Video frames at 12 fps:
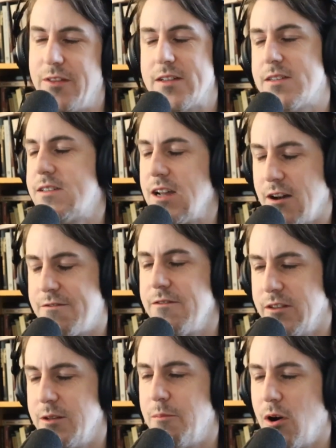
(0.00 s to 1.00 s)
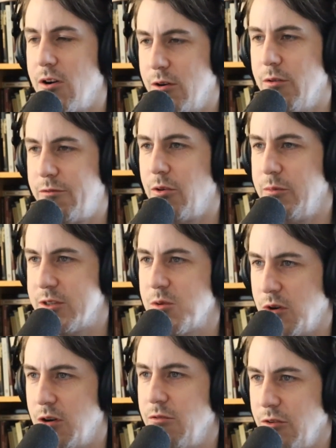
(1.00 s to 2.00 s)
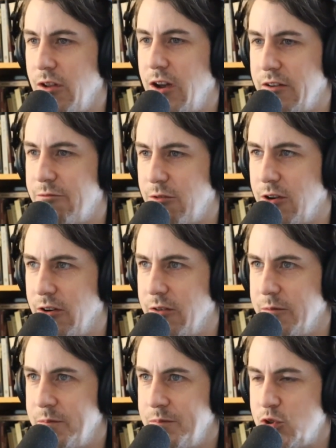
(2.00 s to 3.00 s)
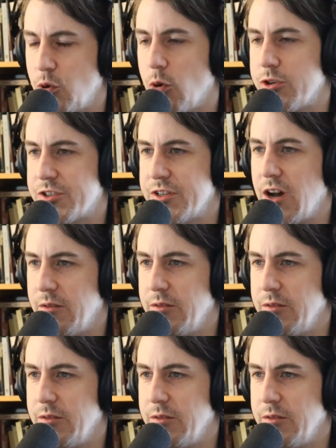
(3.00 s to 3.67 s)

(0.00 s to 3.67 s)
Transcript: That's definitely borrowed from It's a Wonderful Life, where George is not.